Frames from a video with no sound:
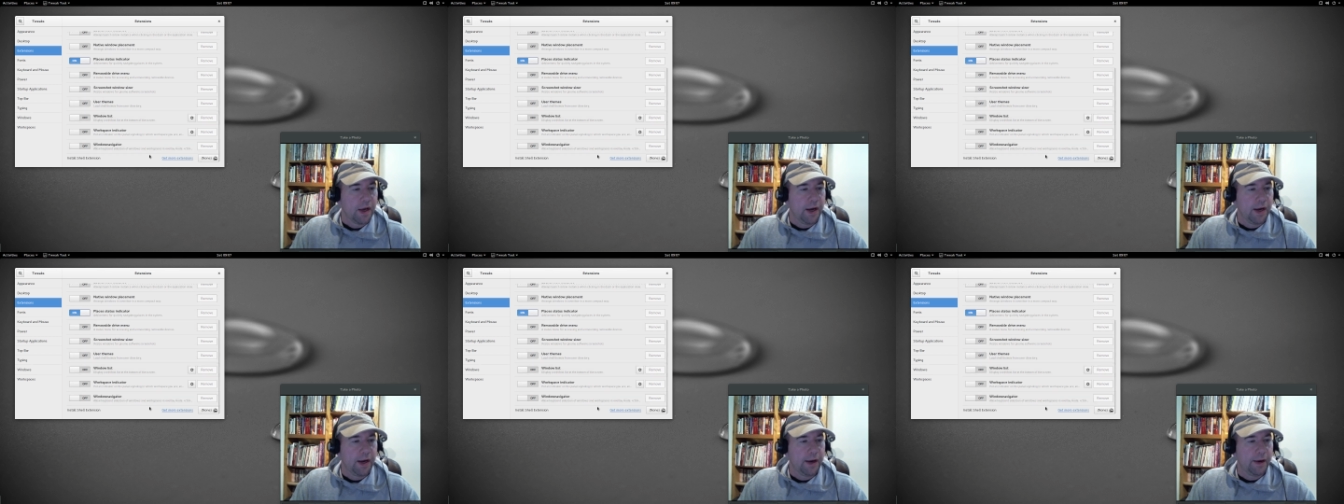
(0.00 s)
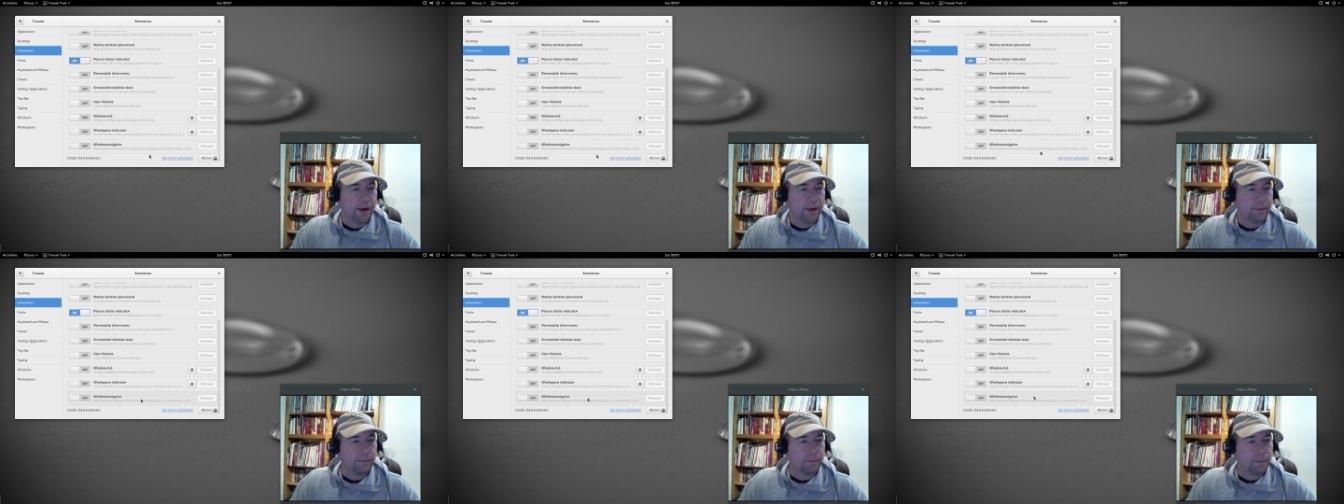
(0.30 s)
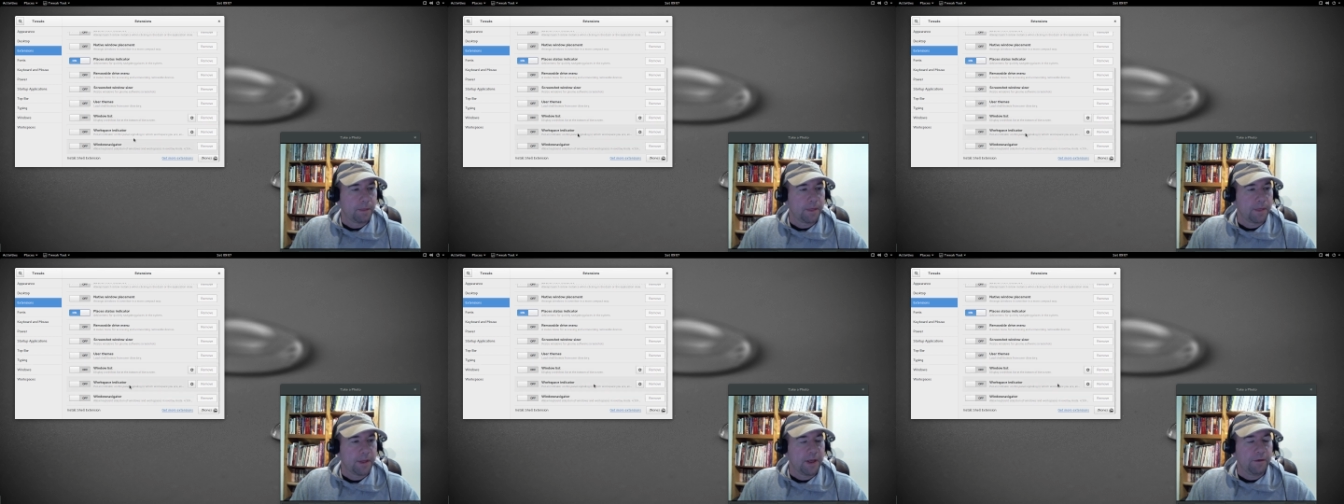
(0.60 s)

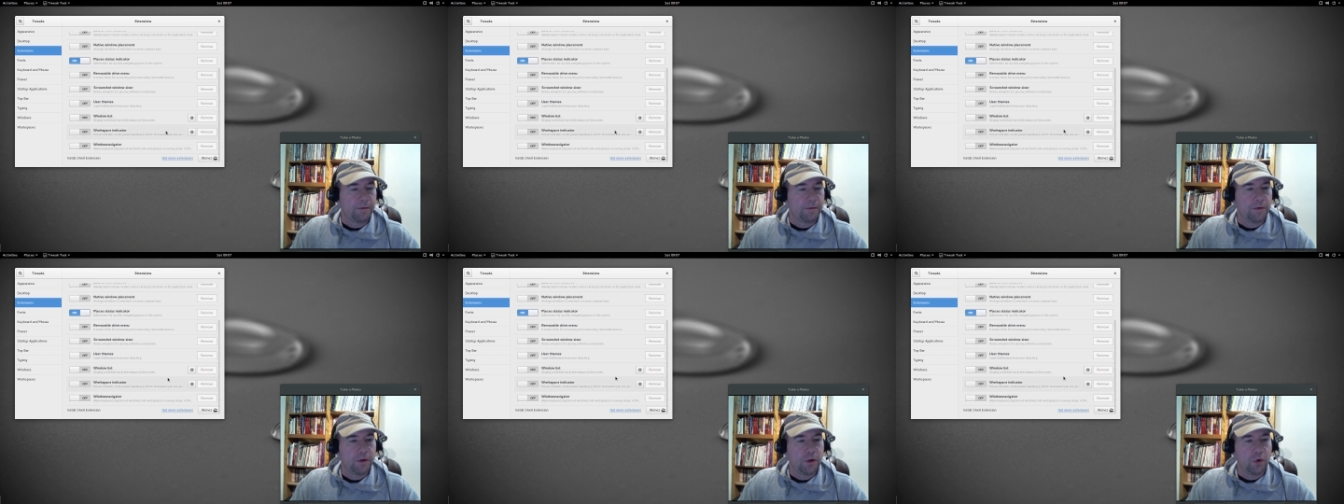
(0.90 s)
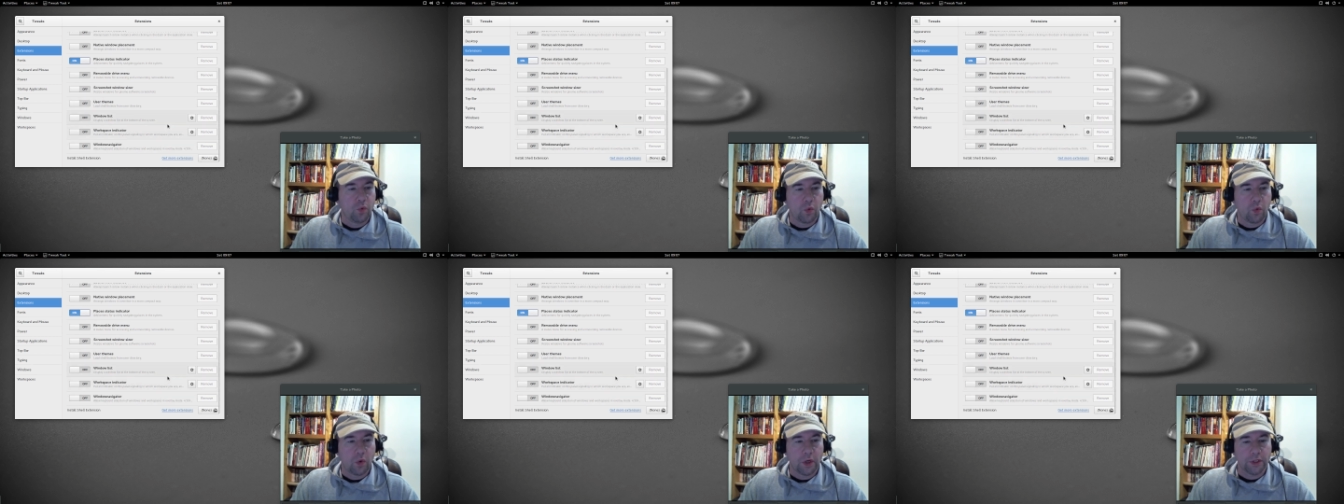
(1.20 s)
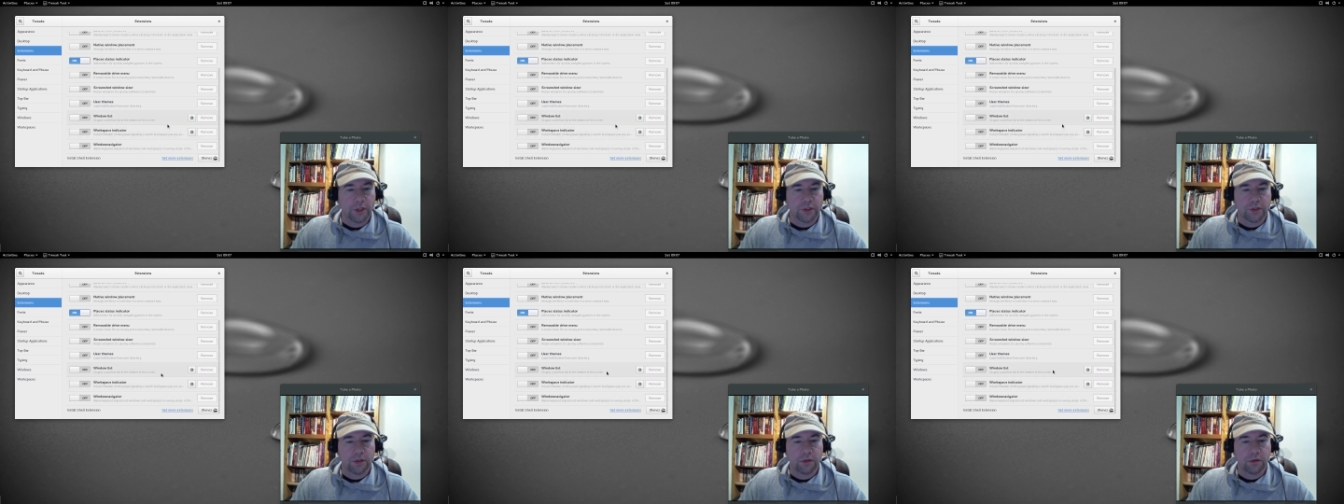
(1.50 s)
Um, If you
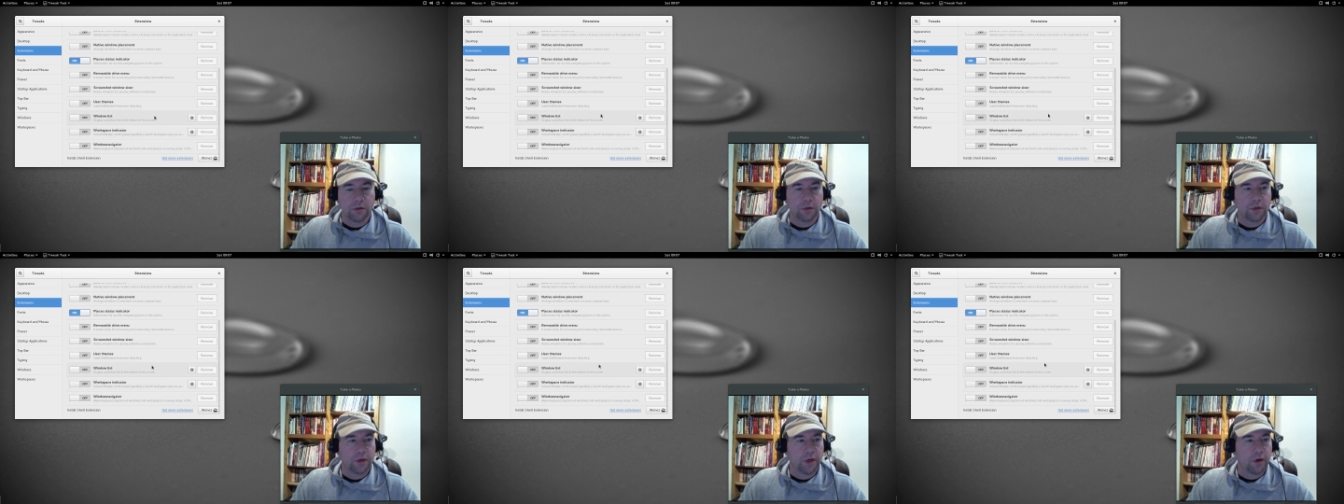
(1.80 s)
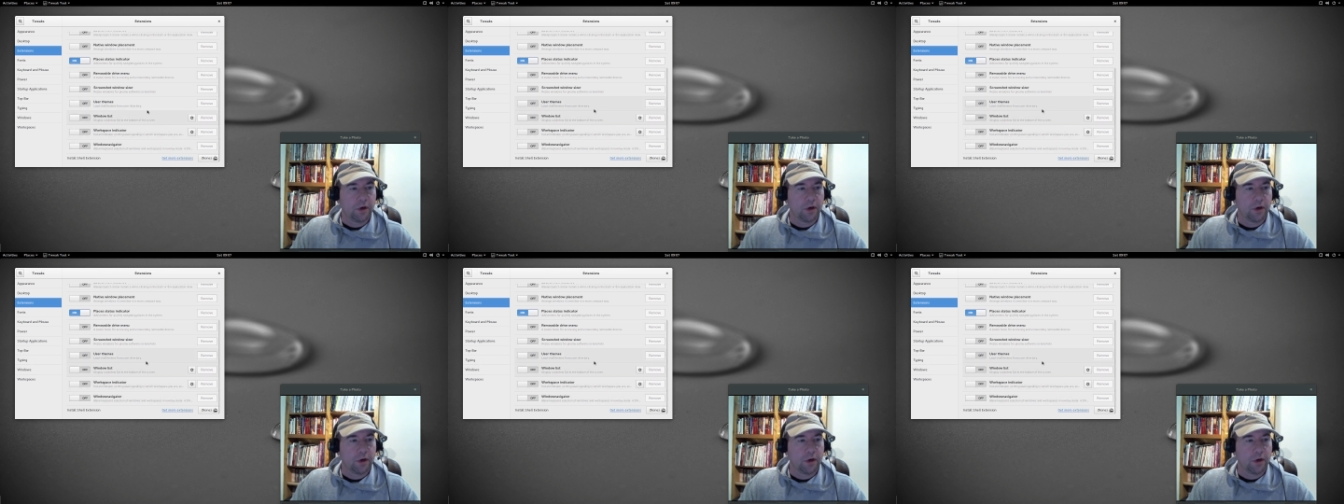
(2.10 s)
want to